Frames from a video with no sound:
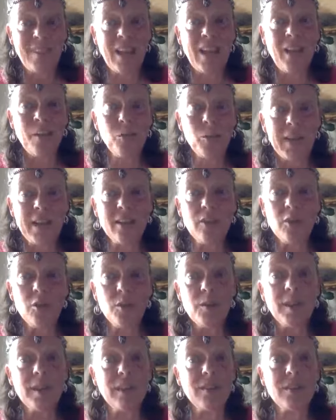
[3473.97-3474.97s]
and we can
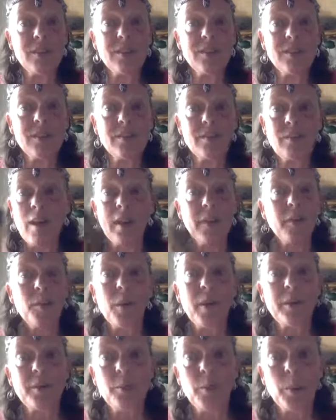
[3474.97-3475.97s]
do this.
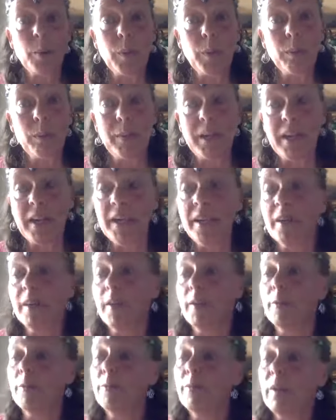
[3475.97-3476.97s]
Otherwise, we wouldn't be
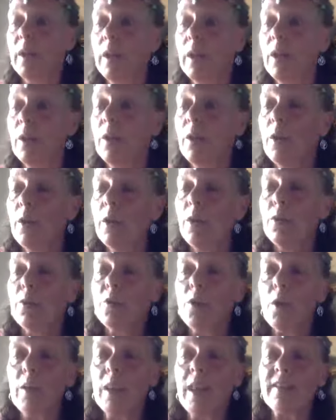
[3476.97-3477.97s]
here.
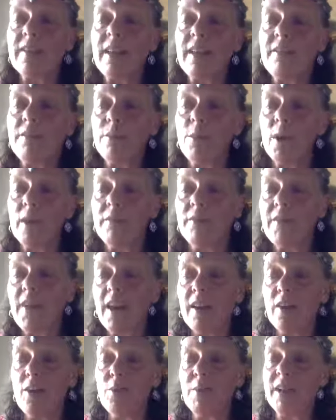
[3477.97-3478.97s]
So let's get one
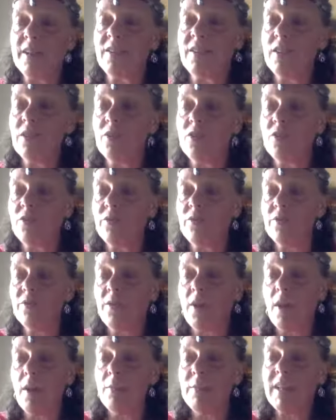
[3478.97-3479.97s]
final message
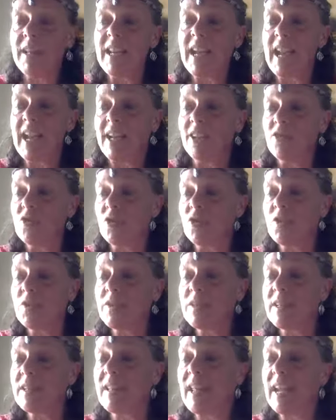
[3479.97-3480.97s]
from the
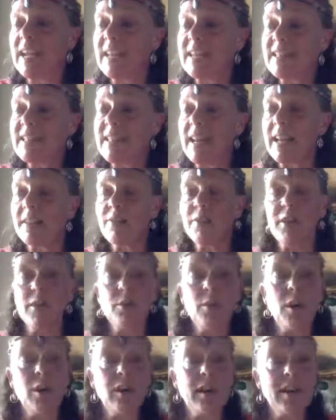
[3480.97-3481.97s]
angels. Like I said, if you are